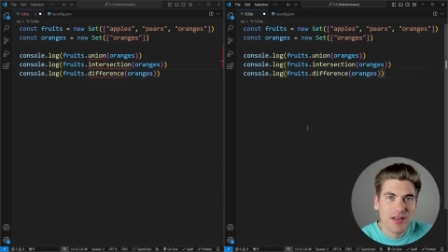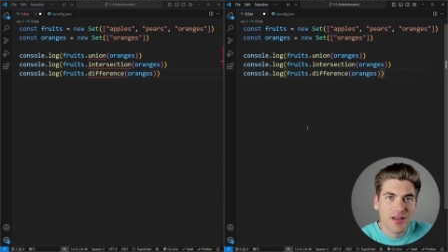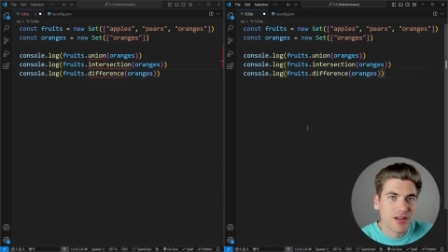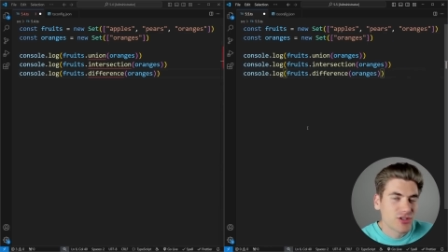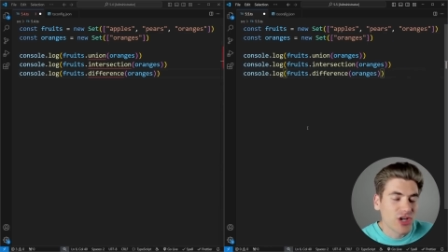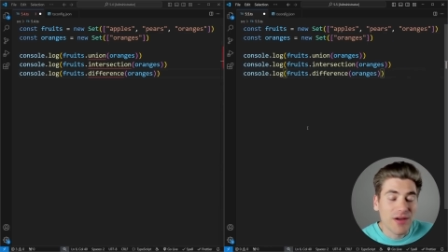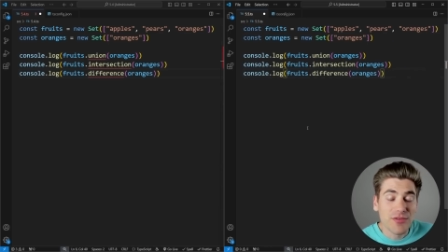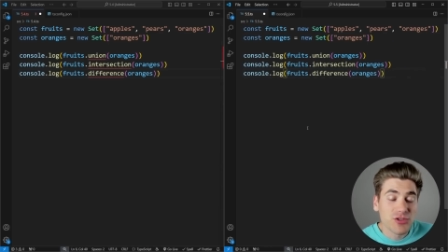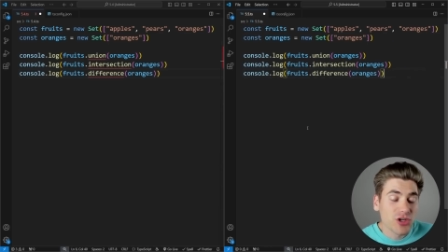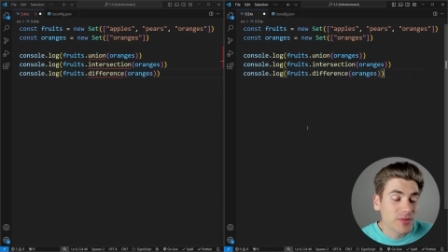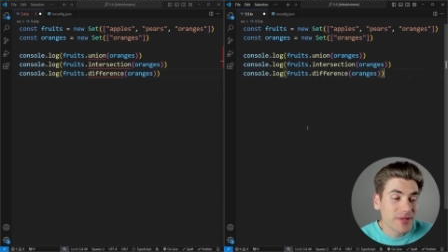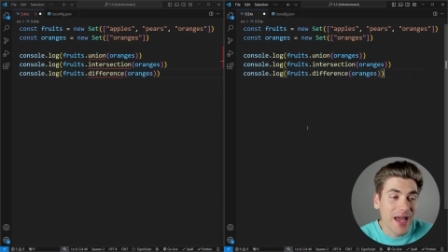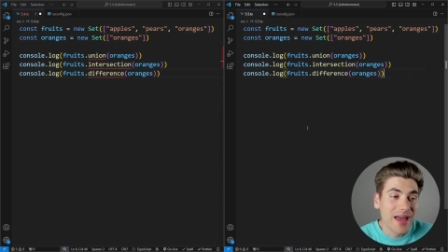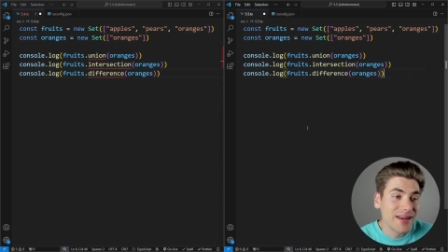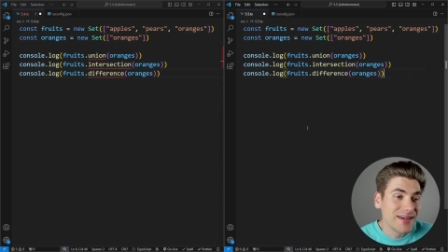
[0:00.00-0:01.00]
JavaScript
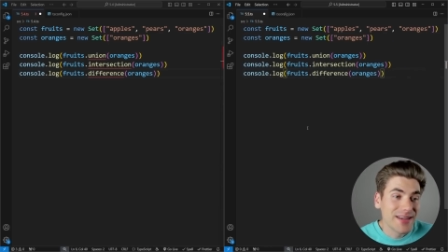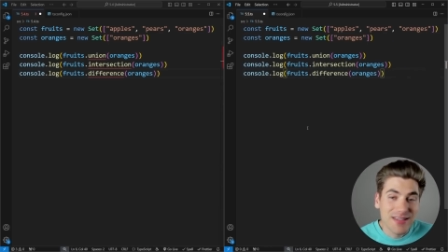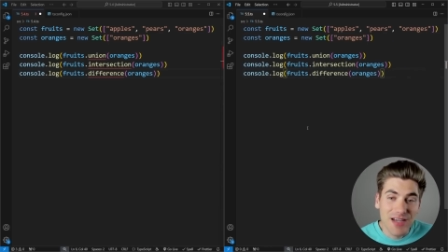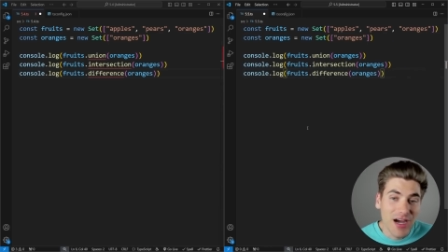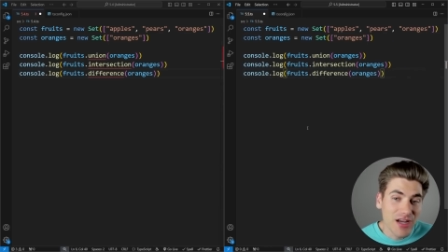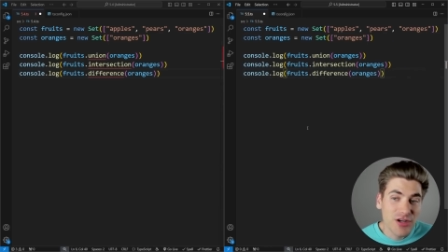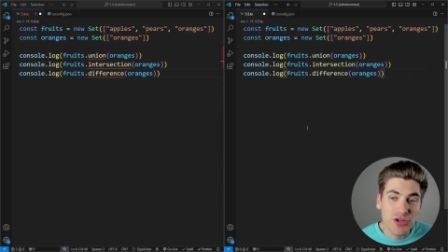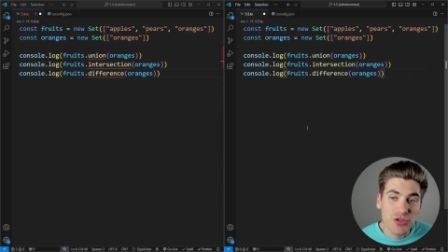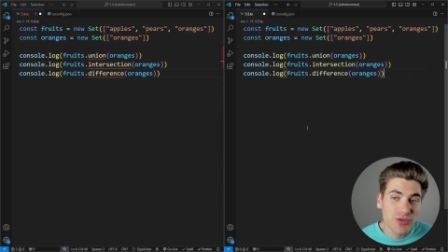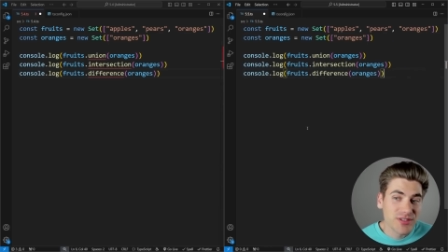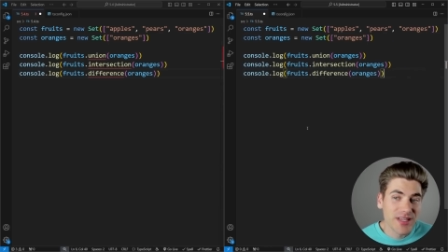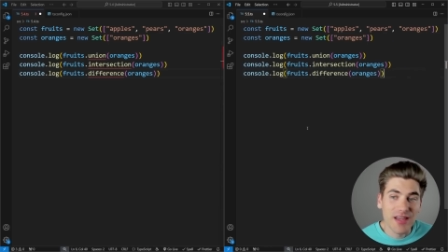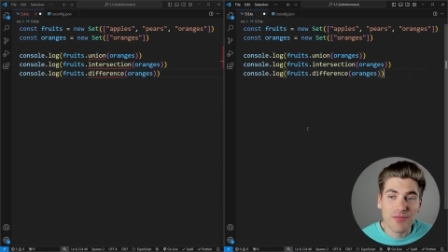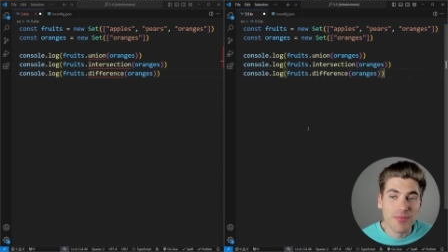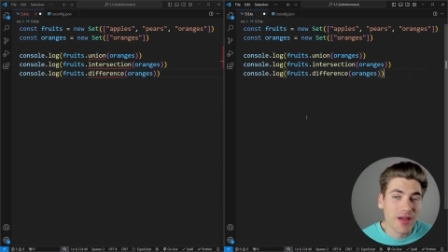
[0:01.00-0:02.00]
added a ton of new
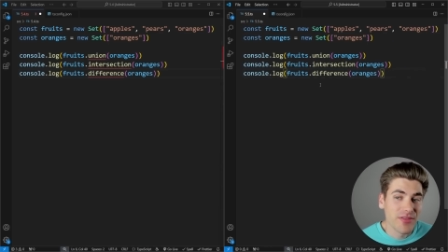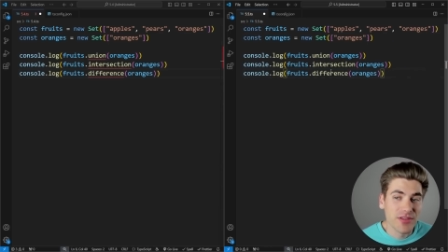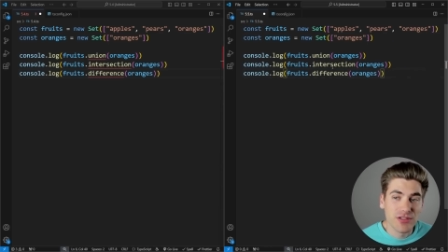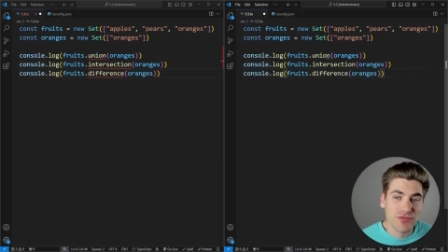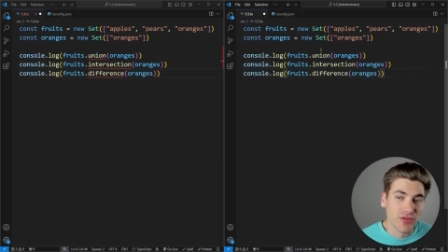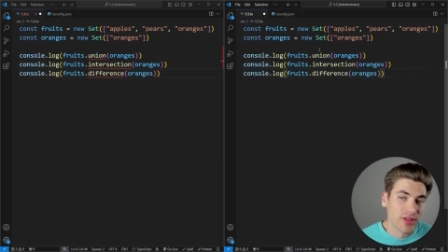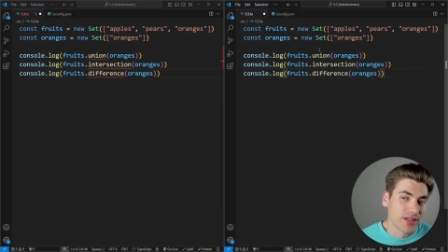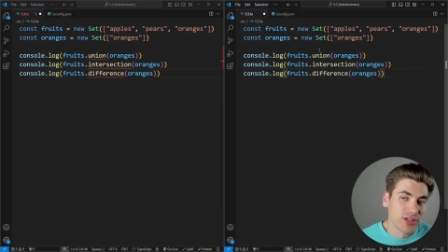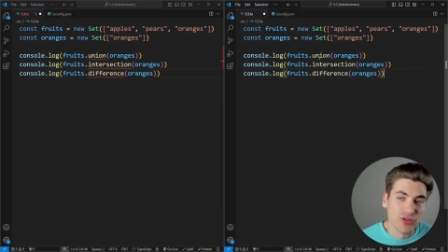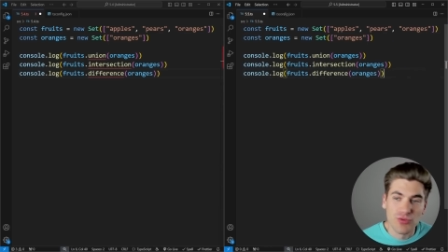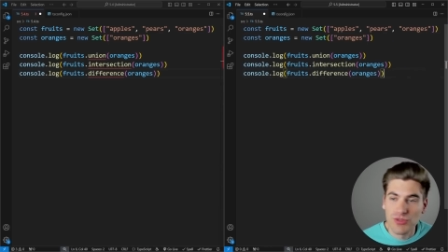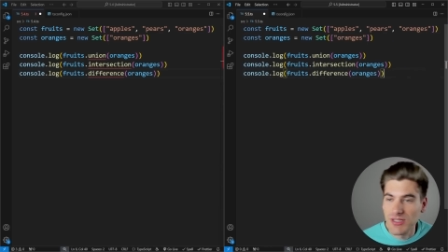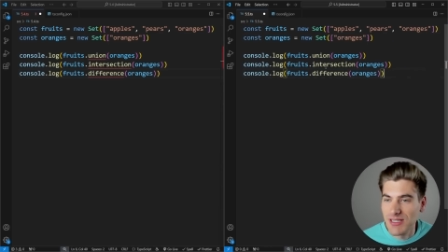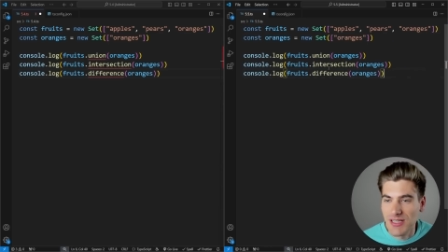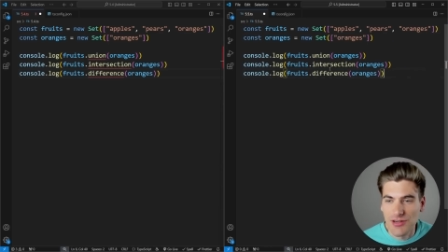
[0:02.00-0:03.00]
set methods for like
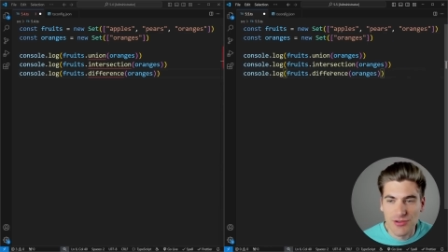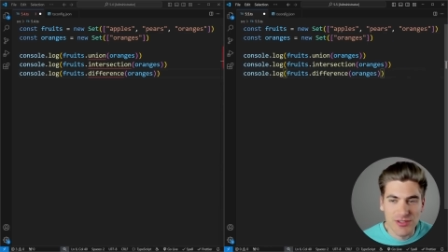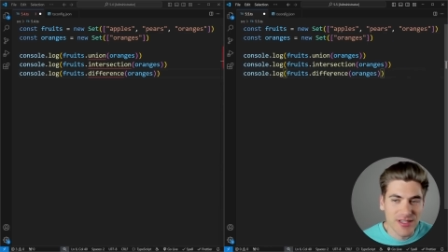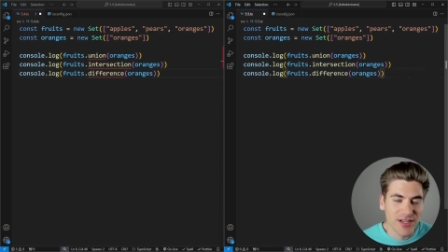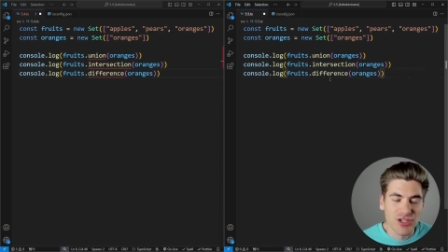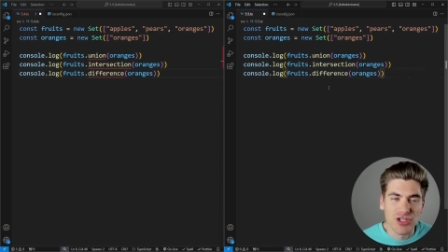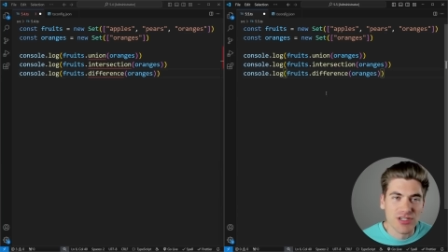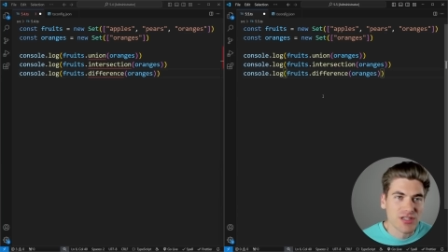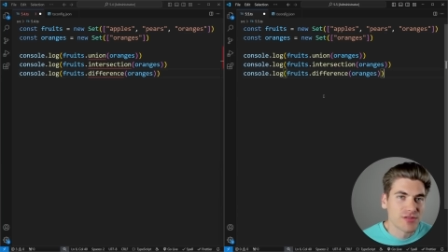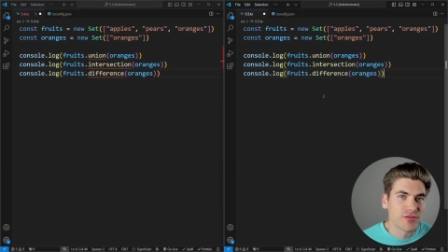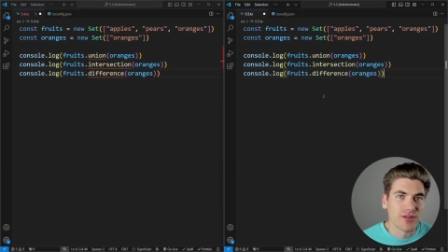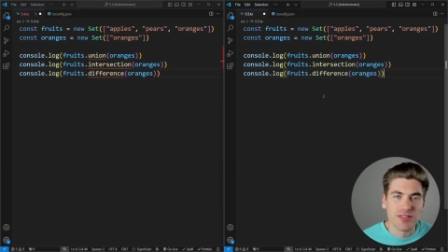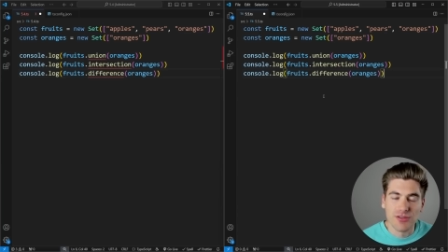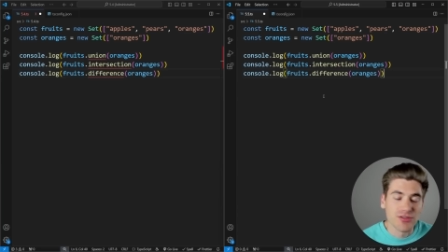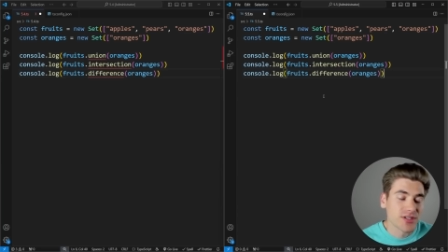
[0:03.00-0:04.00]
union, intersection,
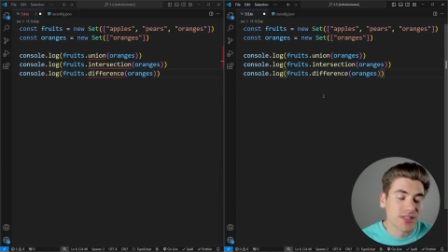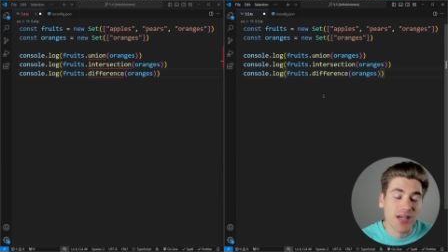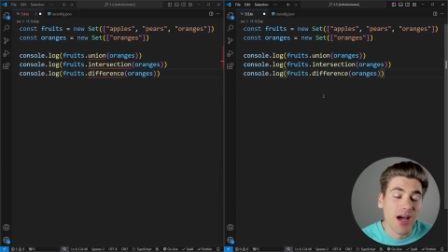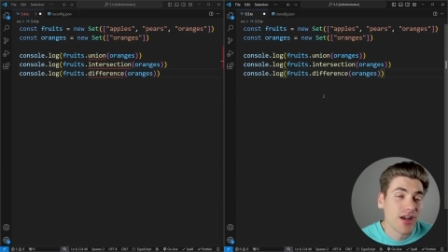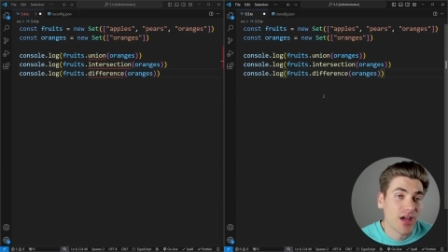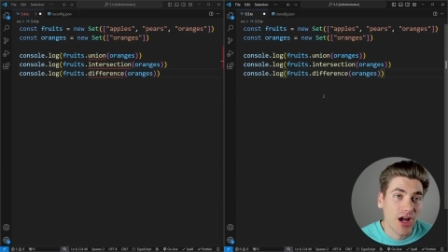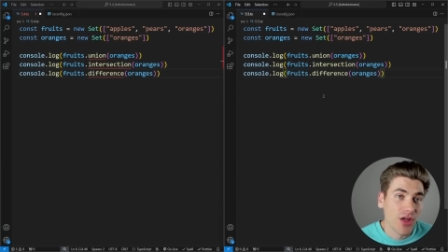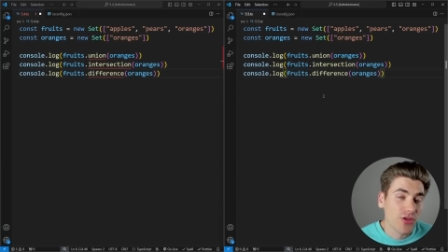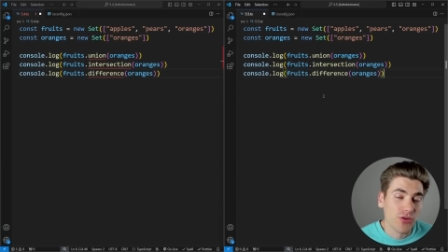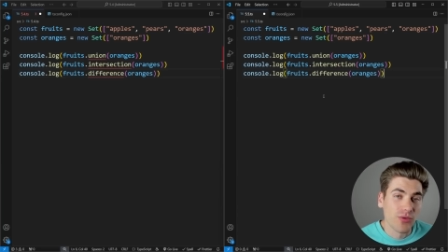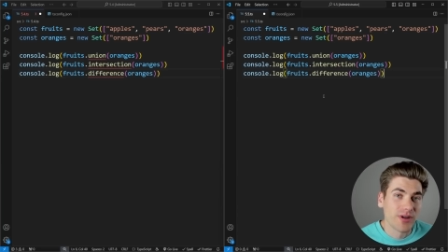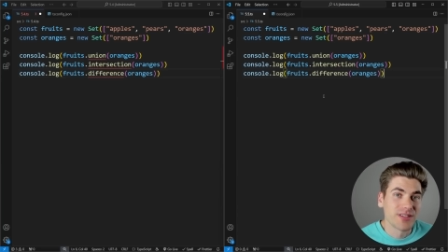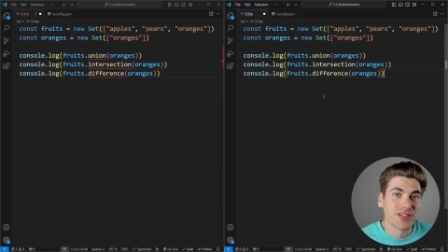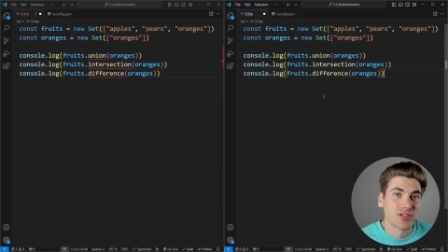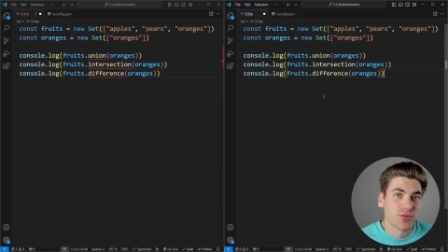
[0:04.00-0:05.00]
difference. There's a ton of other
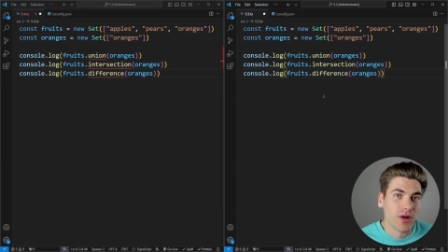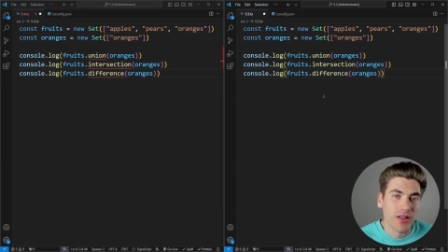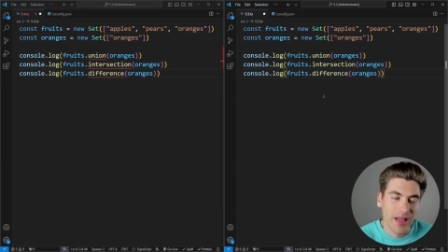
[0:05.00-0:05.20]
ones as well.